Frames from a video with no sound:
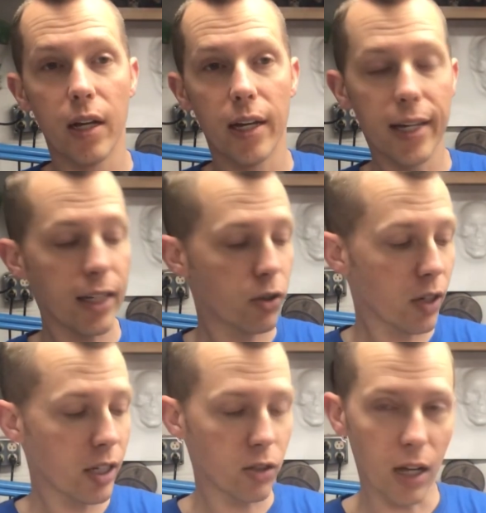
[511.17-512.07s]
heat
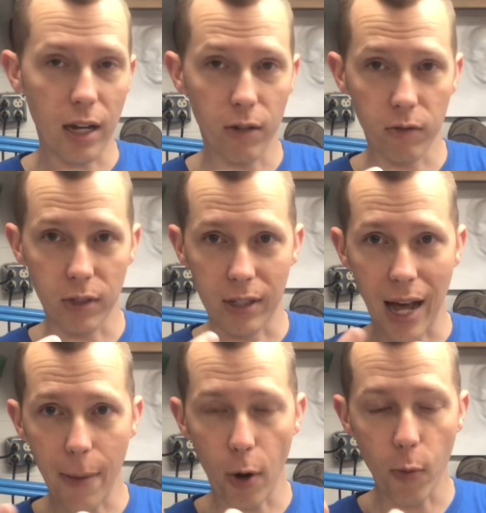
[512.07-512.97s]
treat it so that
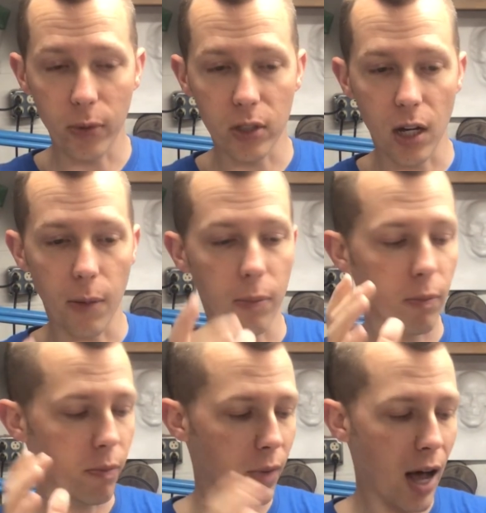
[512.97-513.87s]
gap opens up,
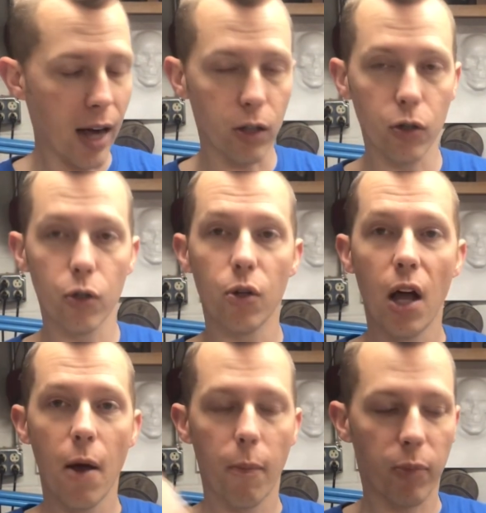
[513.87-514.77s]
hot glue,
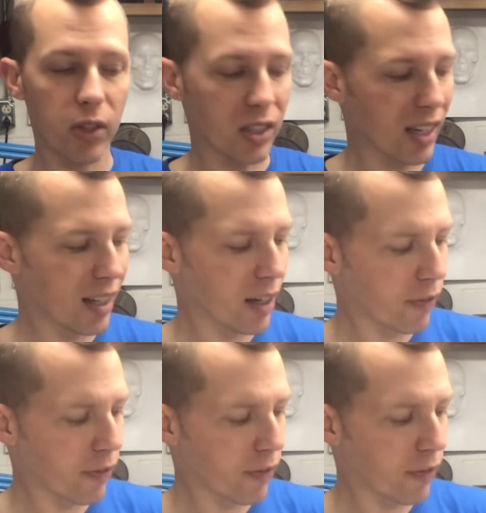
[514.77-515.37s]
put this thing in there.